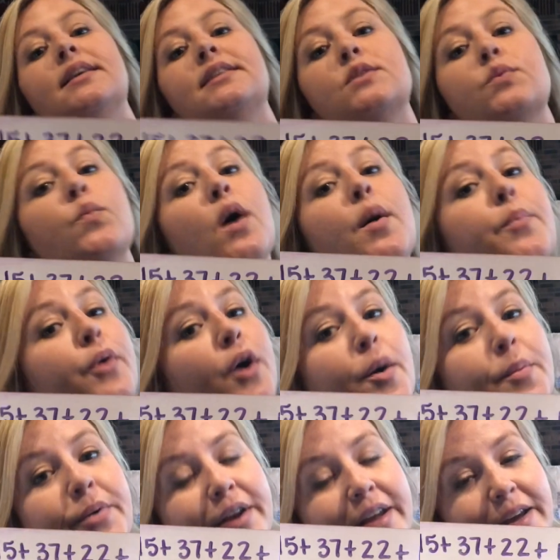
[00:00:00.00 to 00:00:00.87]
is what
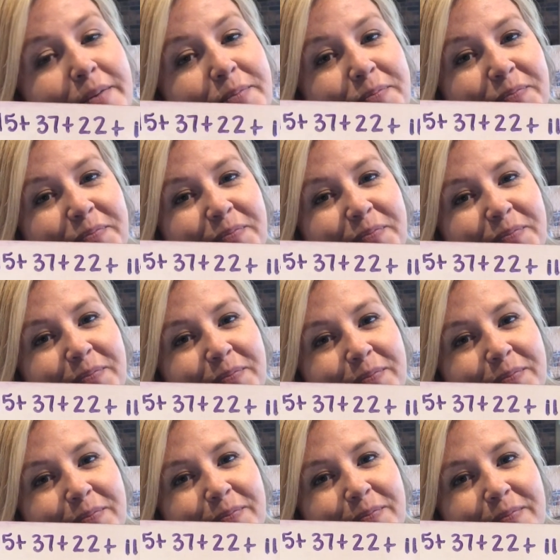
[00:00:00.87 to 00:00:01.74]
property?
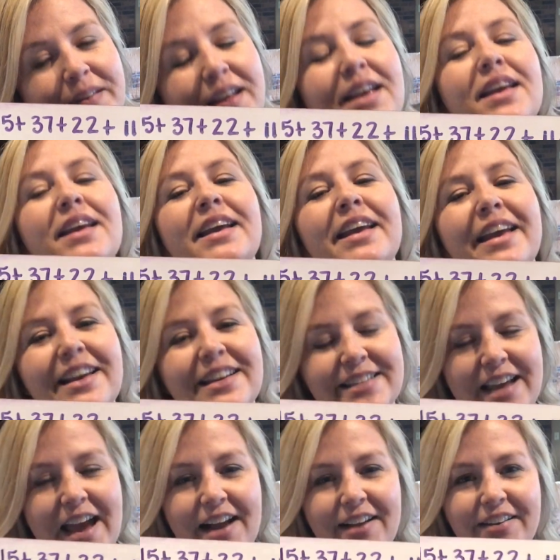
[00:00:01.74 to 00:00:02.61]

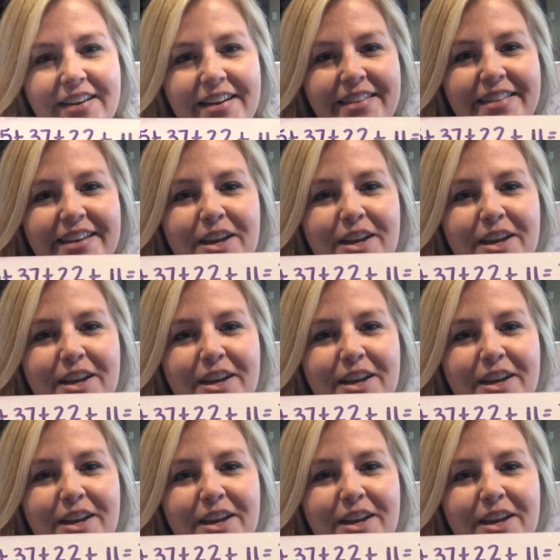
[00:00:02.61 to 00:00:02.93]
Exactly, the